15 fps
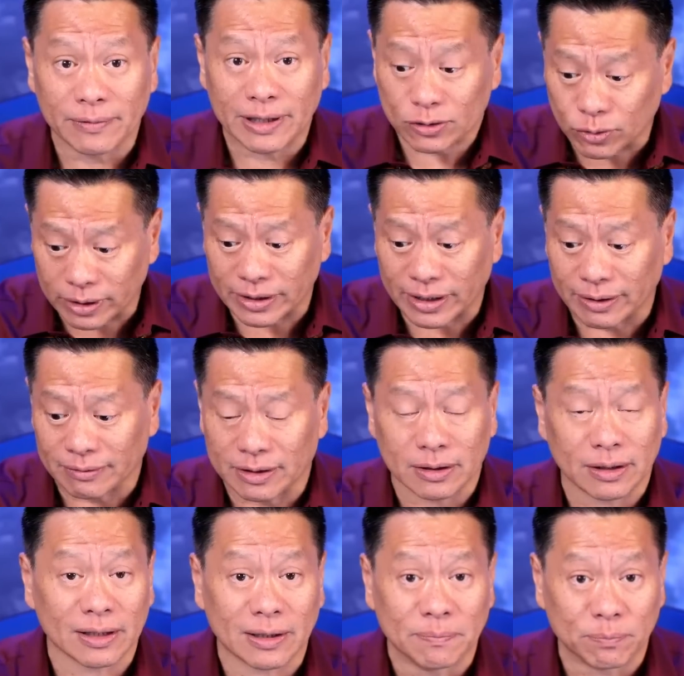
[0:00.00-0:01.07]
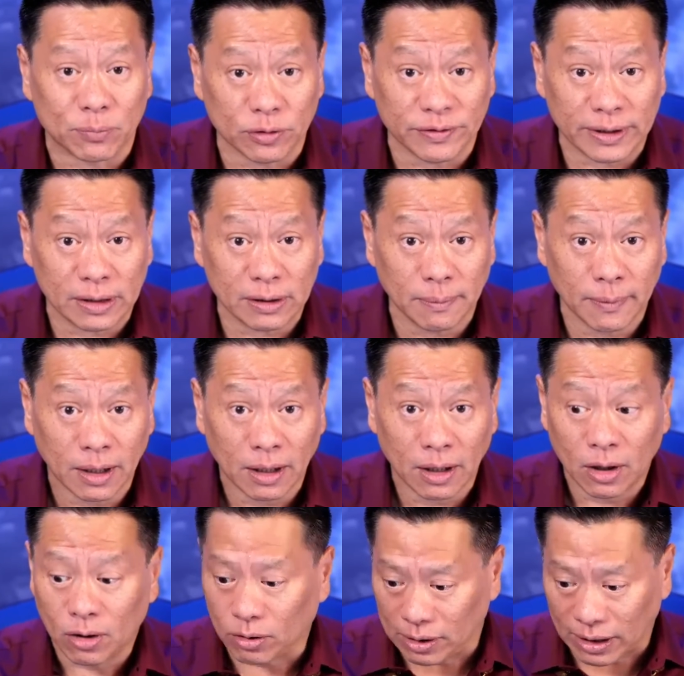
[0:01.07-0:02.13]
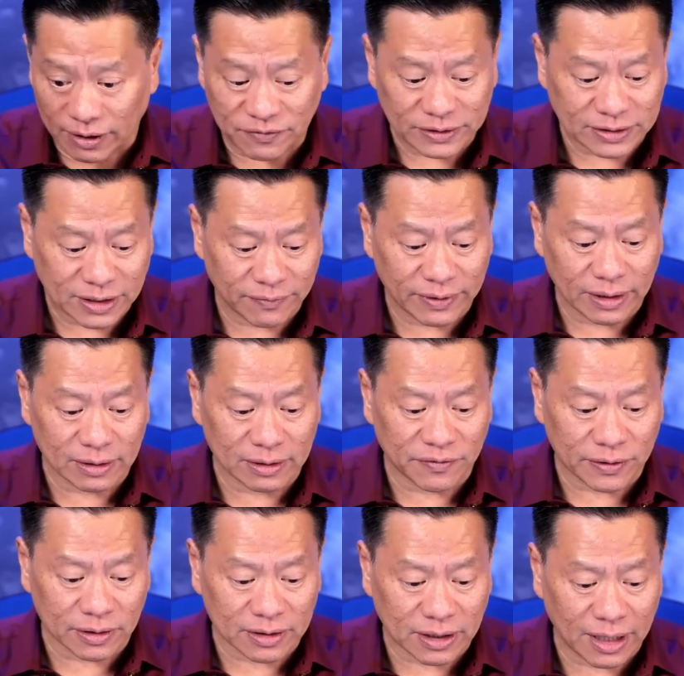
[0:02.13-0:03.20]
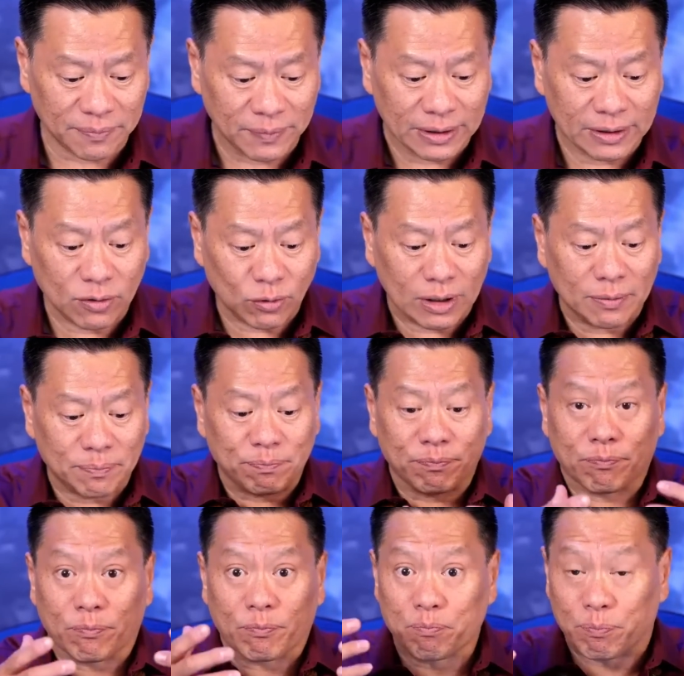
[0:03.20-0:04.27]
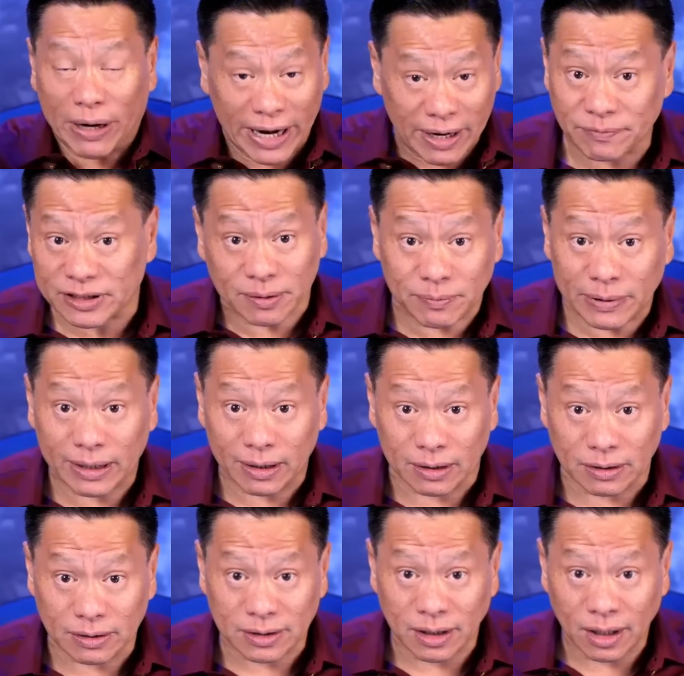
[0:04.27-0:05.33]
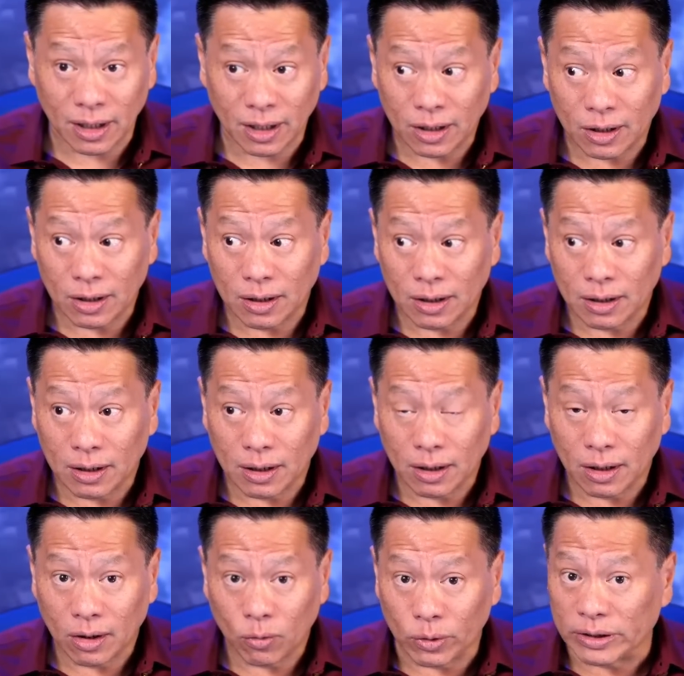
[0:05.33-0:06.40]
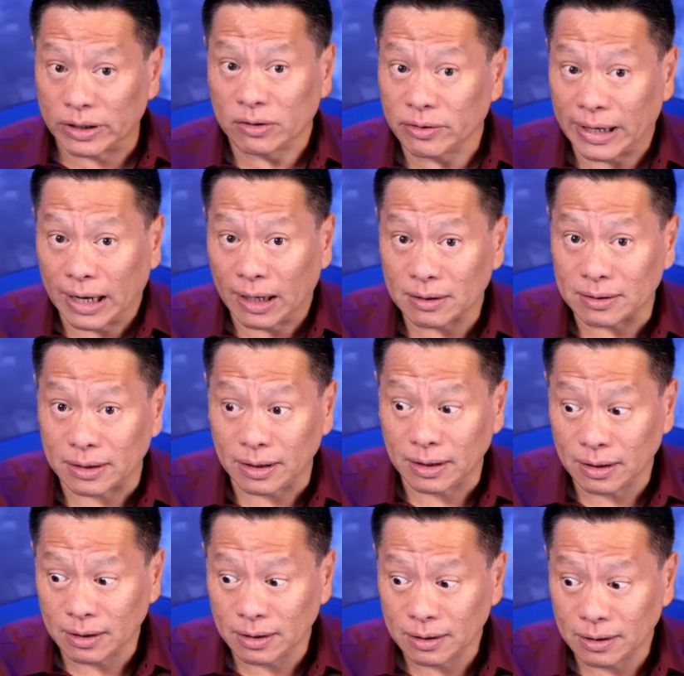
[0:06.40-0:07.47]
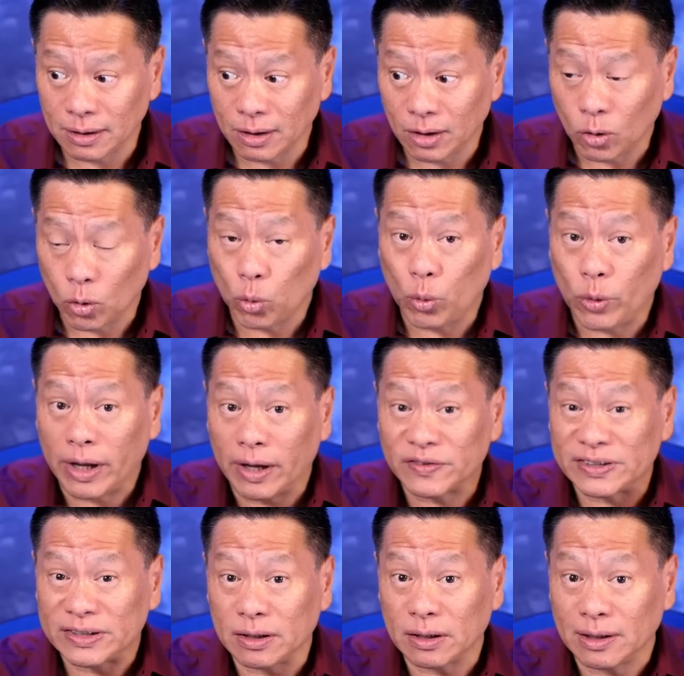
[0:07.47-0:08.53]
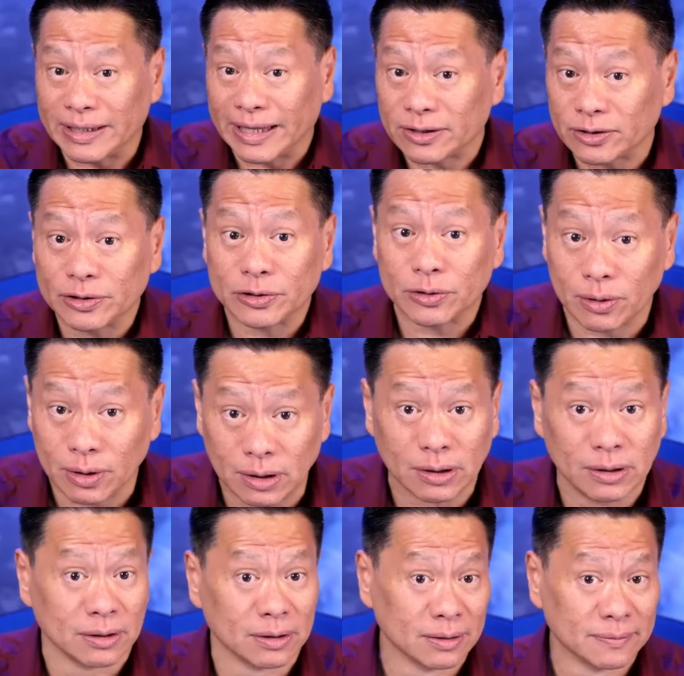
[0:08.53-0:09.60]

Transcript: That's why they they're not improving or life is having a difficult time. They want to blame somebody else, when in reality, we have still lessons to learn.